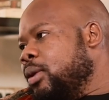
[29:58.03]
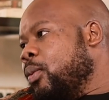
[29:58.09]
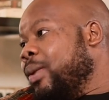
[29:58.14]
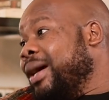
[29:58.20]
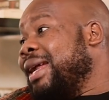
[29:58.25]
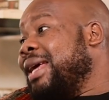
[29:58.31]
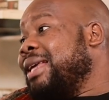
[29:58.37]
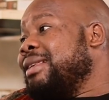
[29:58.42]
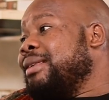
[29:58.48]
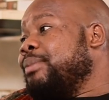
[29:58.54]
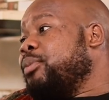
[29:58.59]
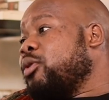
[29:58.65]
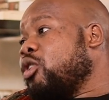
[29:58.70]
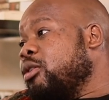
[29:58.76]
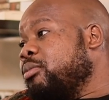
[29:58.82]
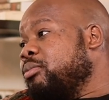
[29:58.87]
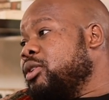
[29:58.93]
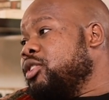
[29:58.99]
What I
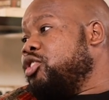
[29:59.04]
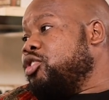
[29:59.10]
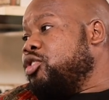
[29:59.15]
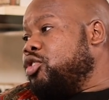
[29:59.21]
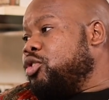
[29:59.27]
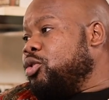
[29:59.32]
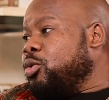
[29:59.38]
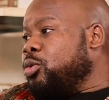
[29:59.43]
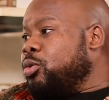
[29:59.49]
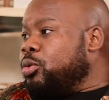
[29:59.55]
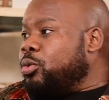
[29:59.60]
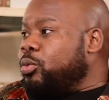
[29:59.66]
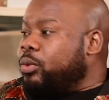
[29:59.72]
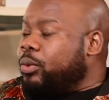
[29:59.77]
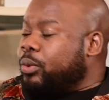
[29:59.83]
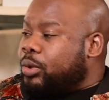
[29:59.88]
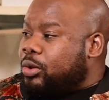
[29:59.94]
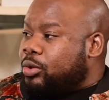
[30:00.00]
promised you mm -hmm.
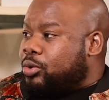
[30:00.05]
we mm-hmm.